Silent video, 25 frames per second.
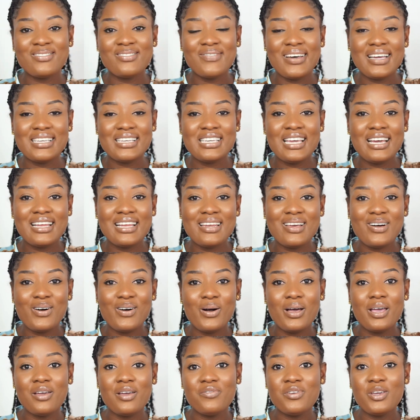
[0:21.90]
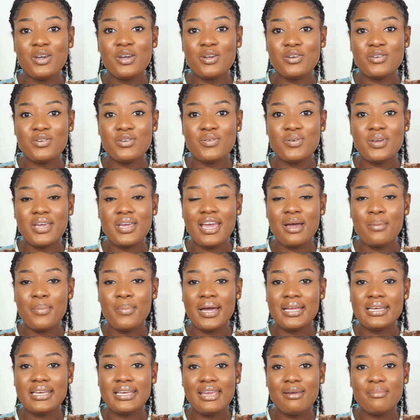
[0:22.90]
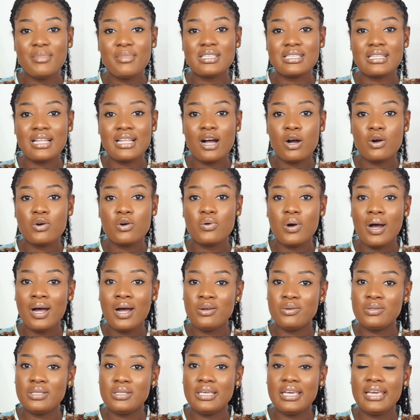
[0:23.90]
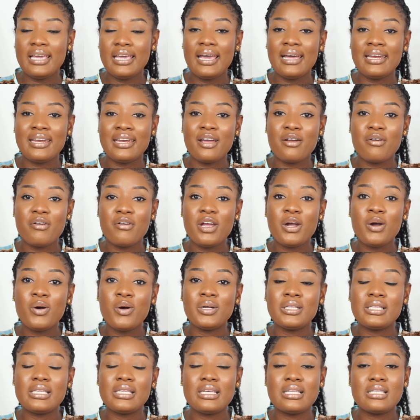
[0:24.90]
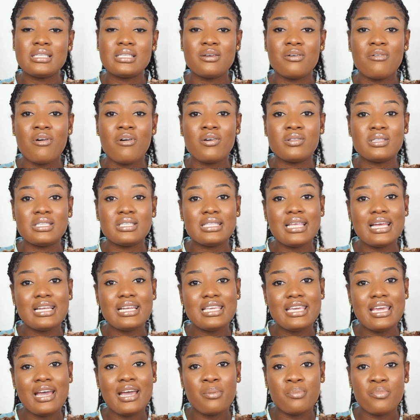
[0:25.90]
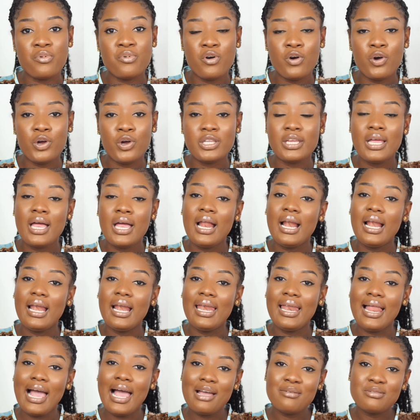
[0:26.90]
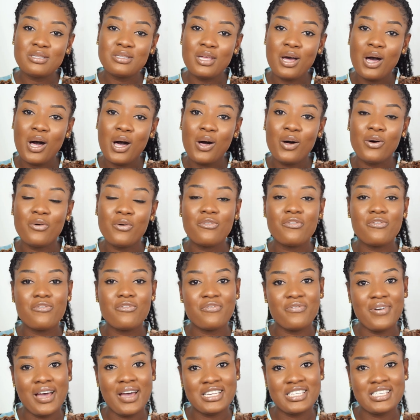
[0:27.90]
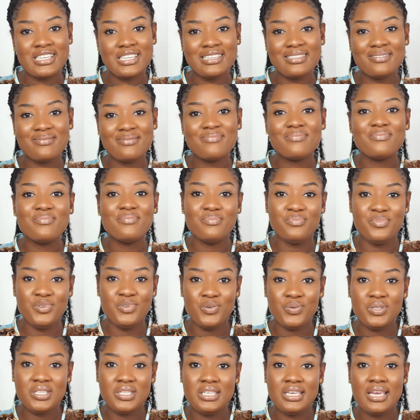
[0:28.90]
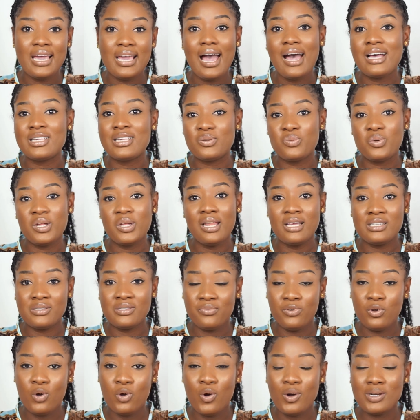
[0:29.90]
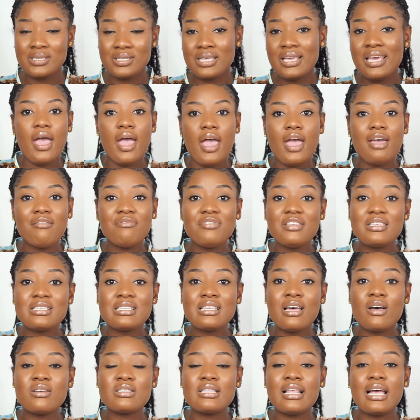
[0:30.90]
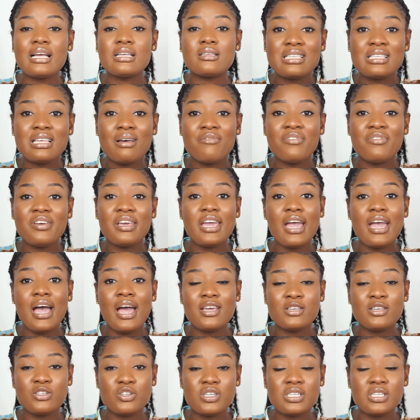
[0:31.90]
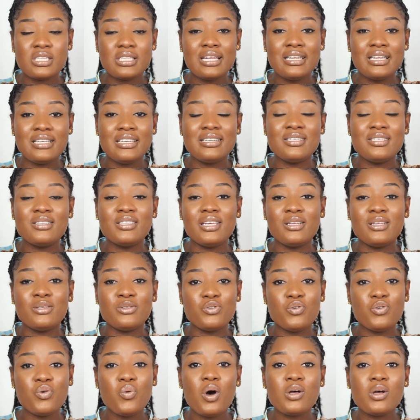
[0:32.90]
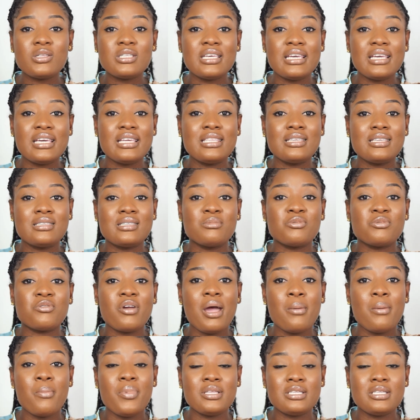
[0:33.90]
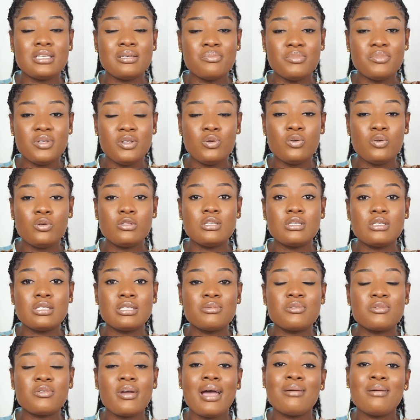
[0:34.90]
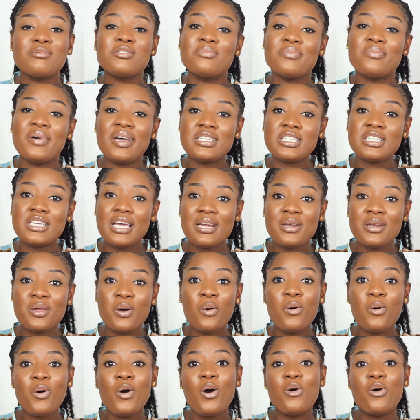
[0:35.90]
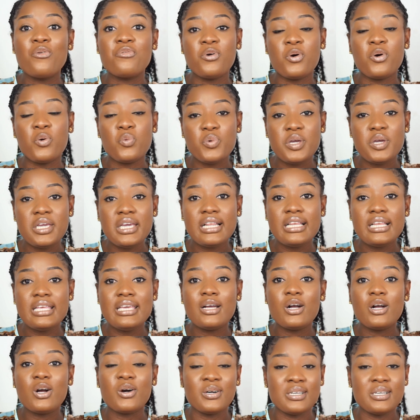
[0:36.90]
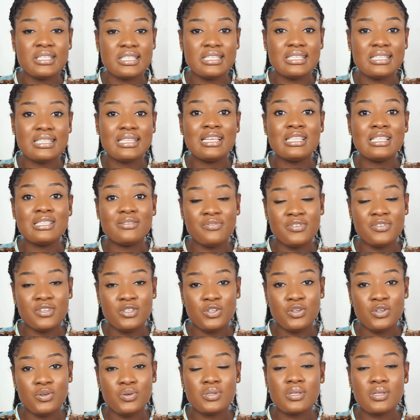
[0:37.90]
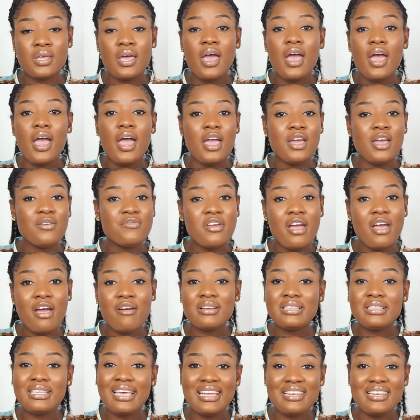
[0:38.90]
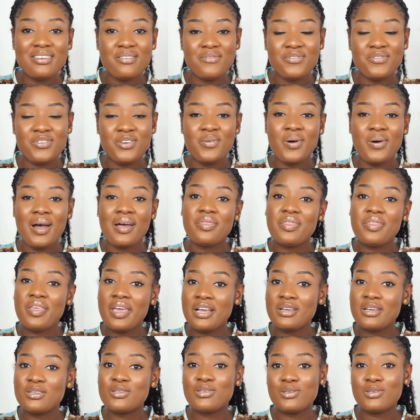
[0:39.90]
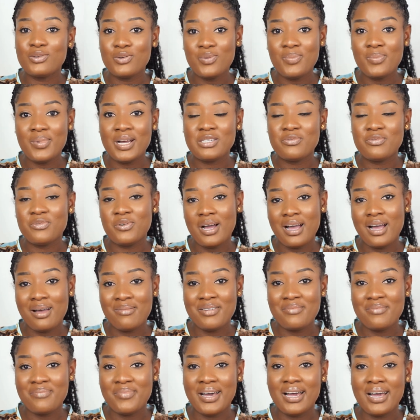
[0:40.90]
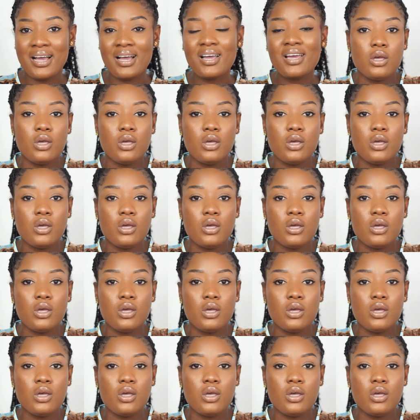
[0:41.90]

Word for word: to my channel. If you're new here, my name is Naaku Allotey and I create content around study abroad, lifestyle, fashion, beauty as well as vlogs if this sounds like something you are interested in then do well to hit the subscribe button below to subscribe to my channel for weekly consistent videos. If you are a returning viewer, thanks so much for coming back.